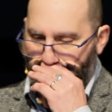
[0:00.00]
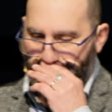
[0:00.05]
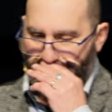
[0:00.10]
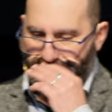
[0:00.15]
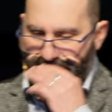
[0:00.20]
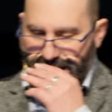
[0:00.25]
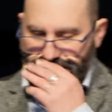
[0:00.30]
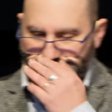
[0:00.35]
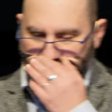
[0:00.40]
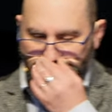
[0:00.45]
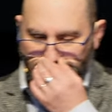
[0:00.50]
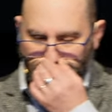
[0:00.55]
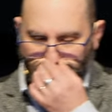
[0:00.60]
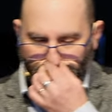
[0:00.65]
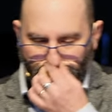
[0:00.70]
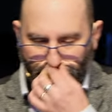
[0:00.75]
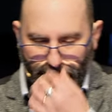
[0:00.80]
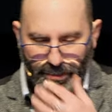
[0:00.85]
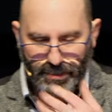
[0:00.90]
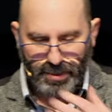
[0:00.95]
And
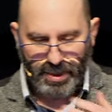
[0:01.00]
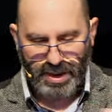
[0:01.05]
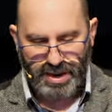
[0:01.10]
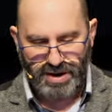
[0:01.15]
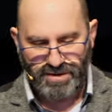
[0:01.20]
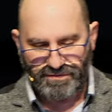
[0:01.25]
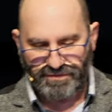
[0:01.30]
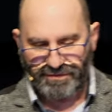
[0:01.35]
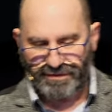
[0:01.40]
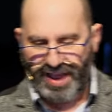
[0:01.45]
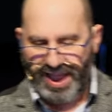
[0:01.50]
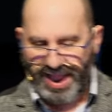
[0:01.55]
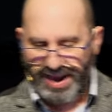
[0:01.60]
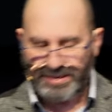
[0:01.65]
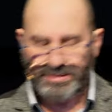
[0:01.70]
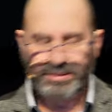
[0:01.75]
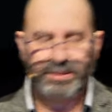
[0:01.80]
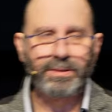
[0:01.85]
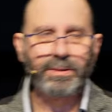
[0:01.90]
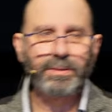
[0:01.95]
in
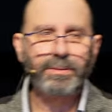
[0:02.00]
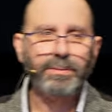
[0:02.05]
fact,